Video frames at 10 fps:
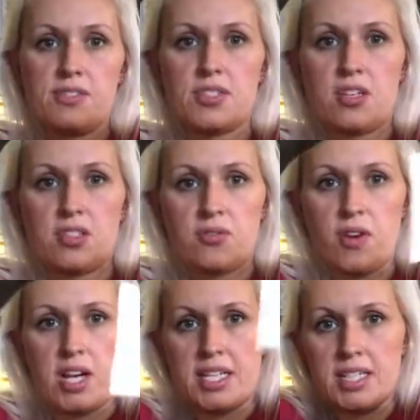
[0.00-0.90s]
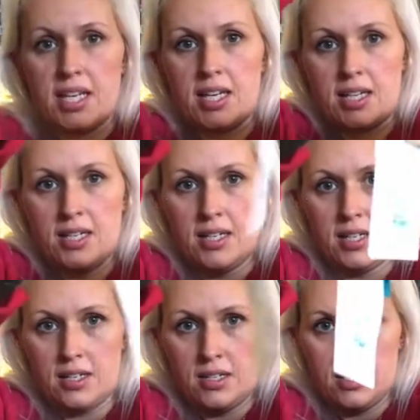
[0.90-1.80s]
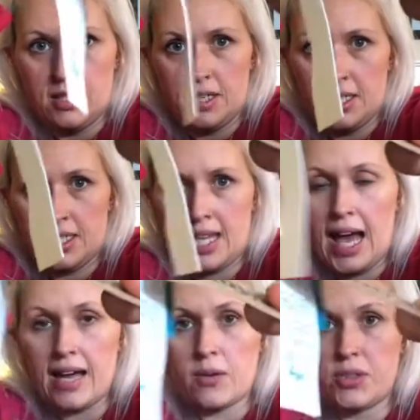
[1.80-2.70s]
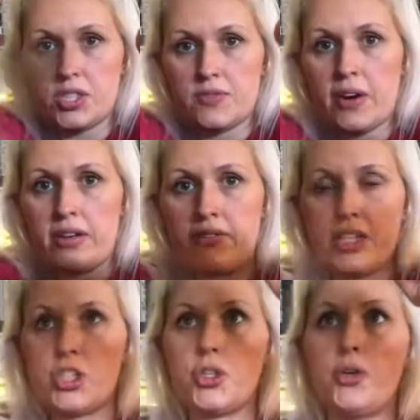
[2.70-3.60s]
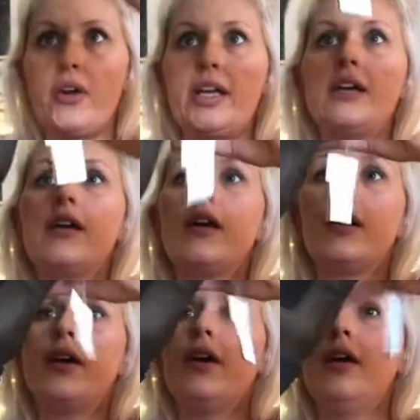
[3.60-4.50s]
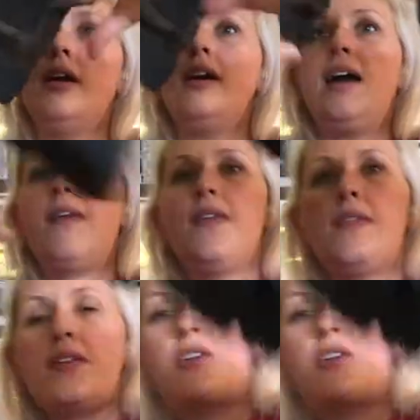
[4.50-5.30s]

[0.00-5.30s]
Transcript: certified tag, which is very reassuring. And then they've